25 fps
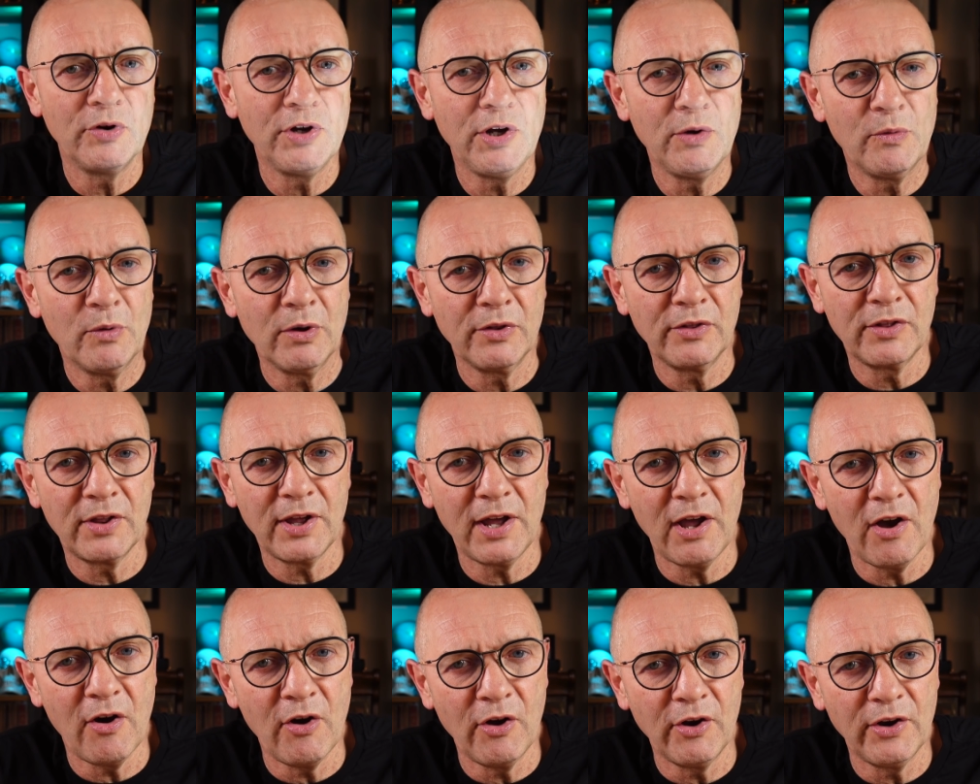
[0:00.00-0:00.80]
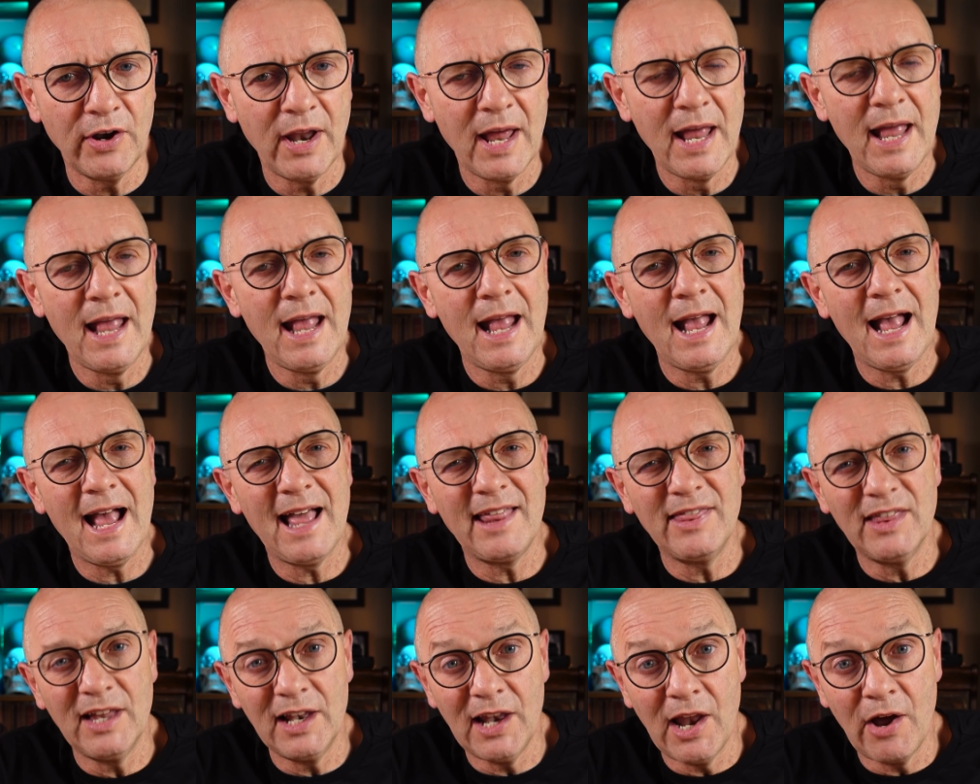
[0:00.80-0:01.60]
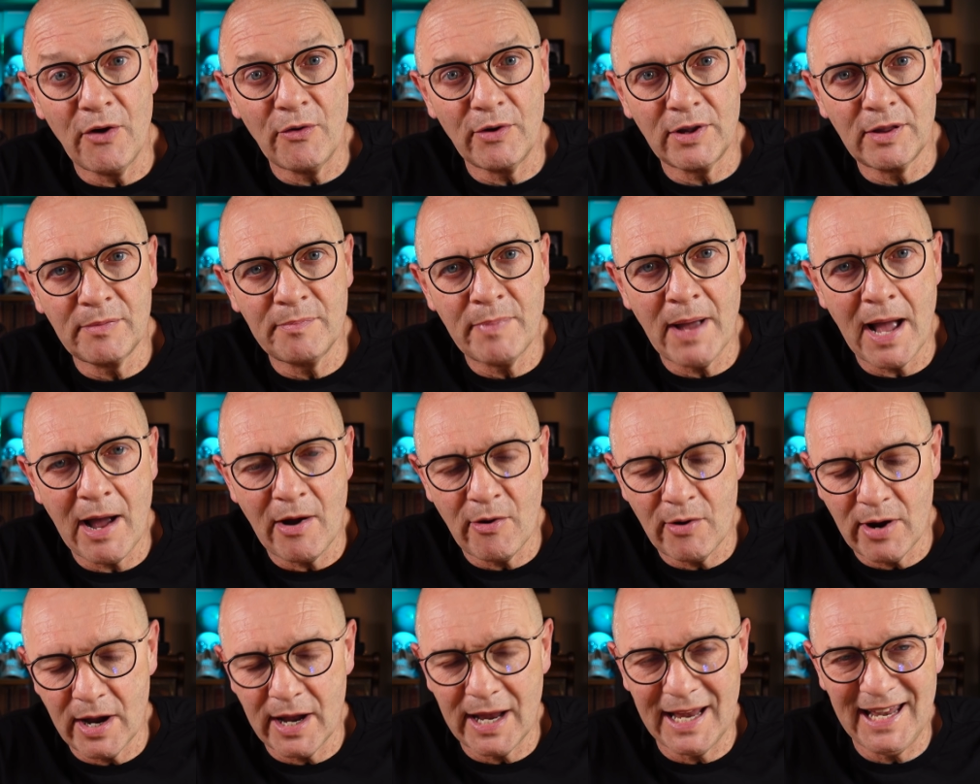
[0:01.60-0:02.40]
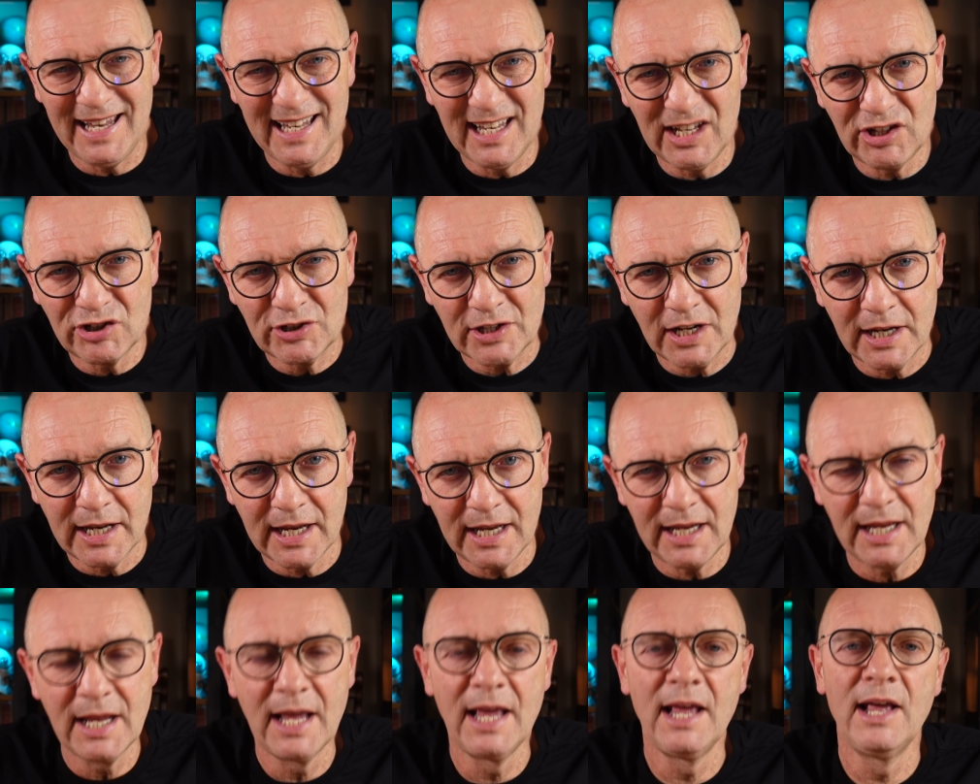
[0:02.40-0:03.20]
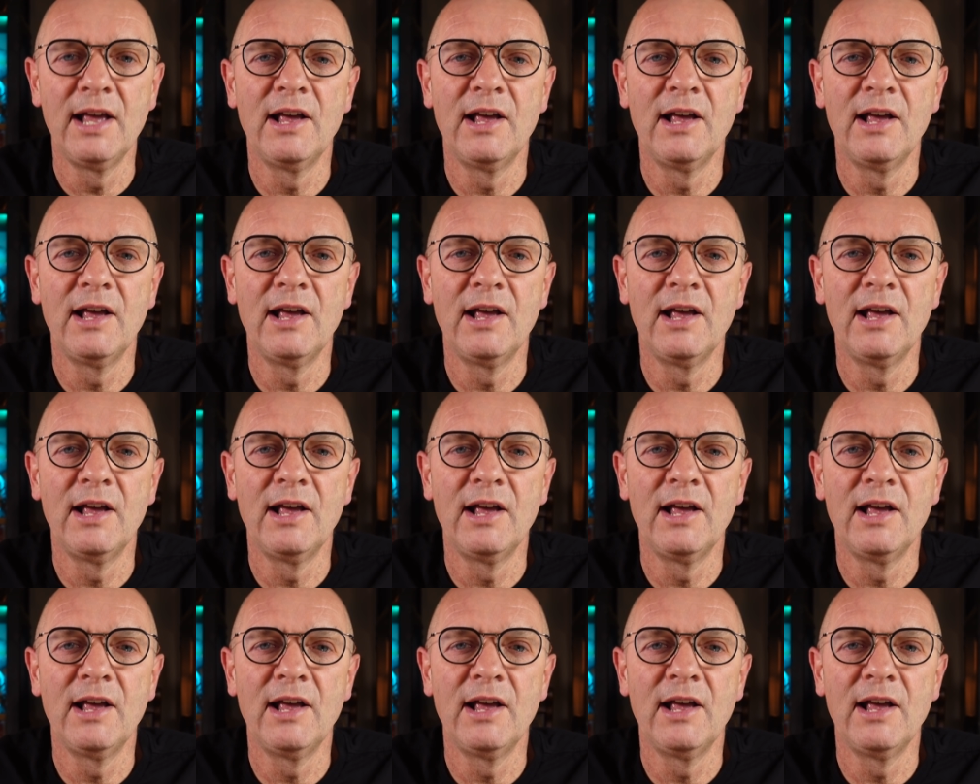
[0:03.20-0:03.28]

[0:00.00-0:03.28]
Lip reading: You want it on at the lowest power initially,